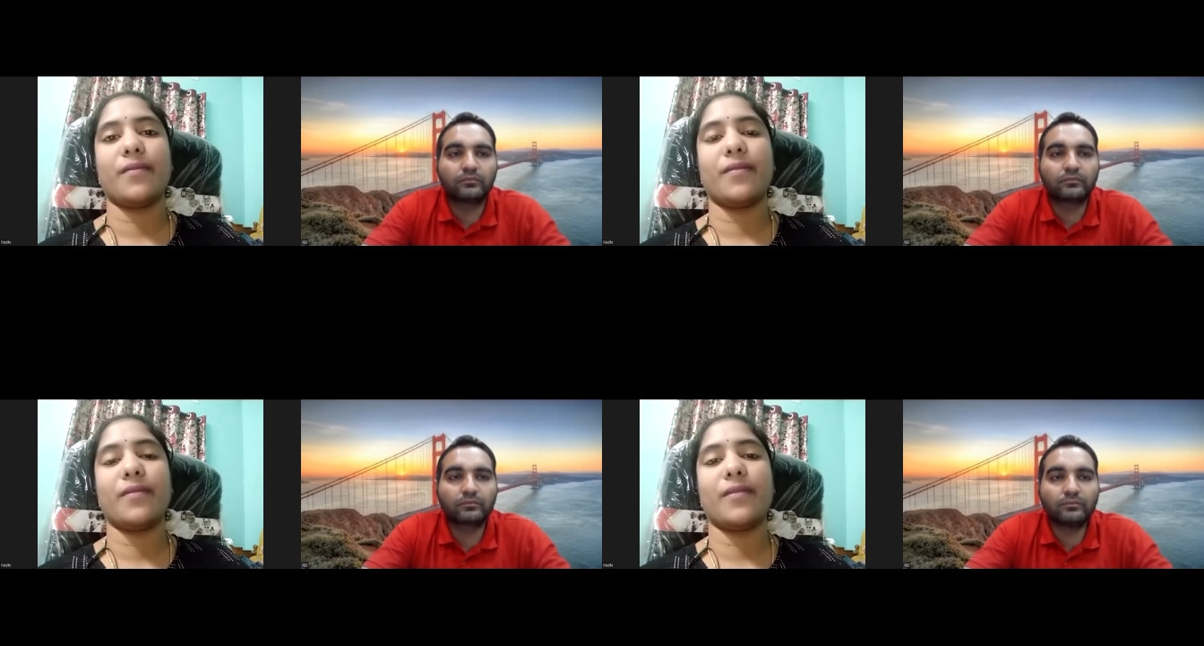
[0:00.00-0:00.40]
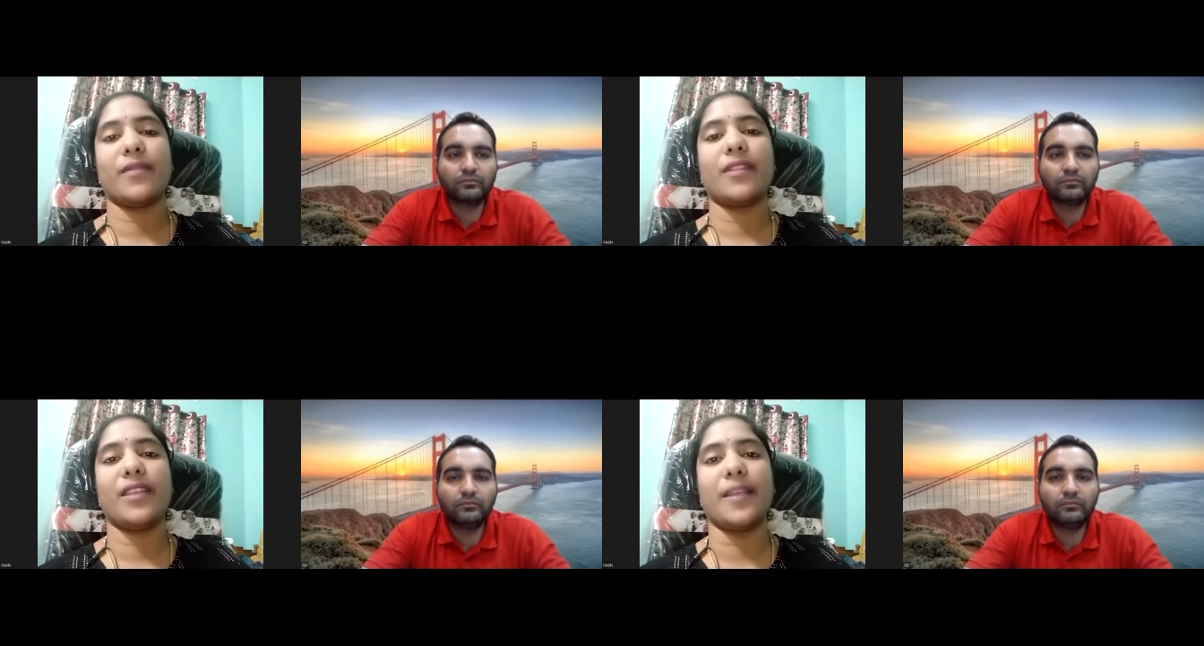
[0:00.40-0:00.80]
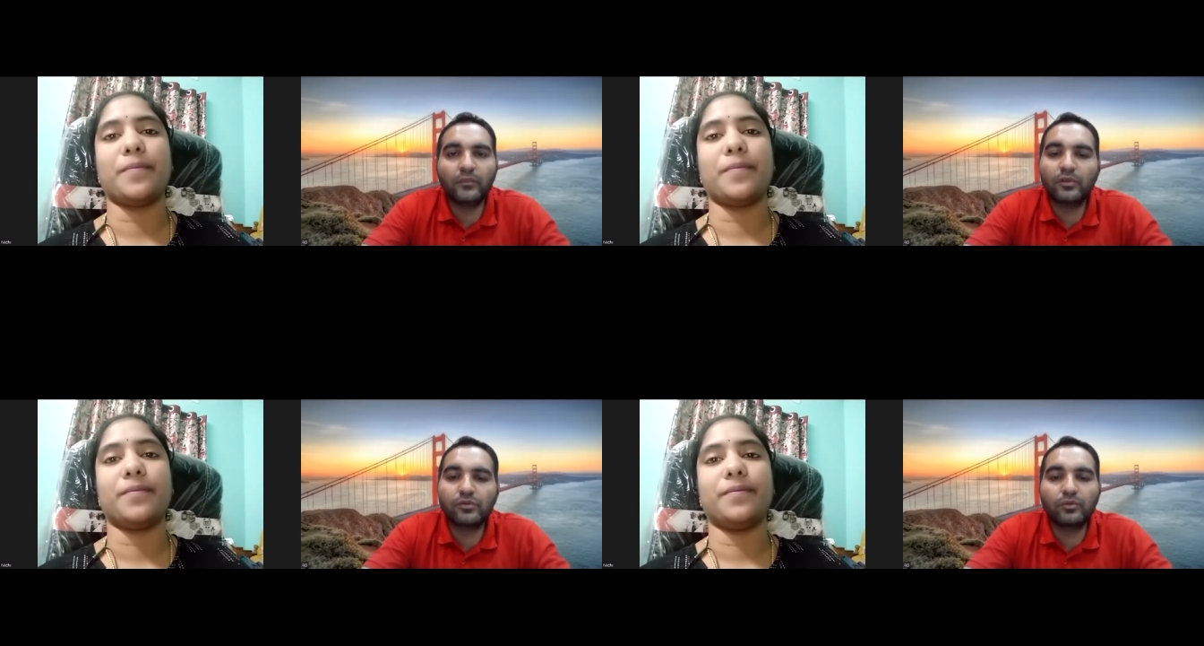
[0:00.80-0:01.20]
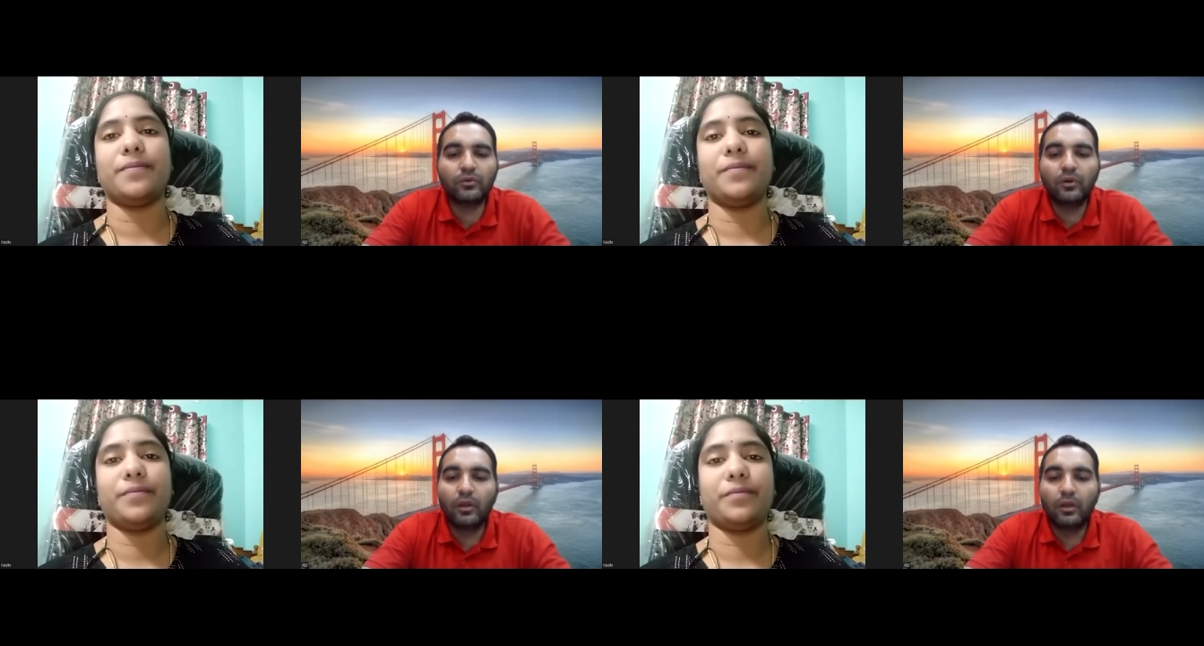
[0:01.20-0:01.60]
Speaker 1: Yep.
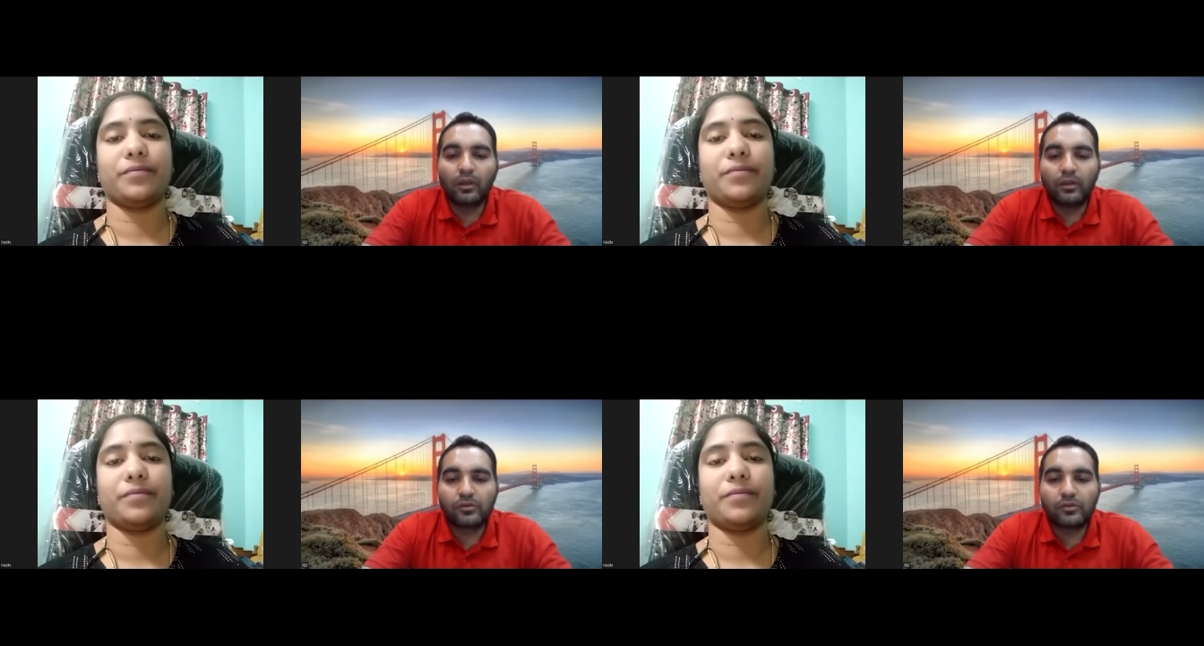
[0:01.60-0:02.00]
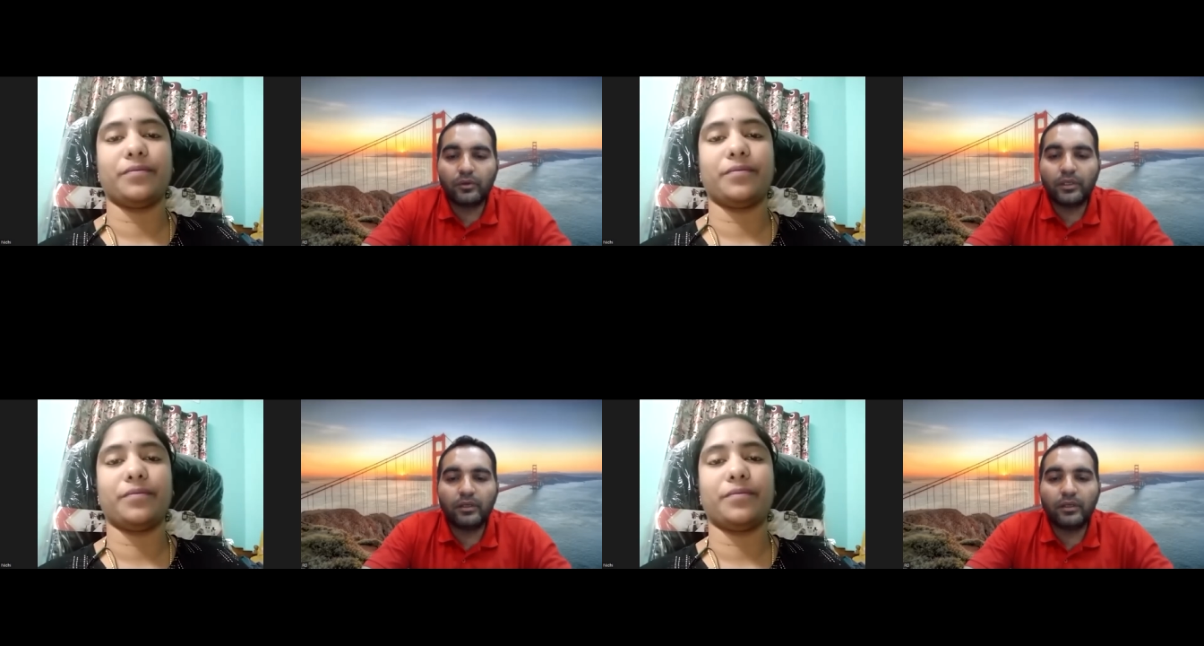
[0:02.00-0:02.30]
So, so in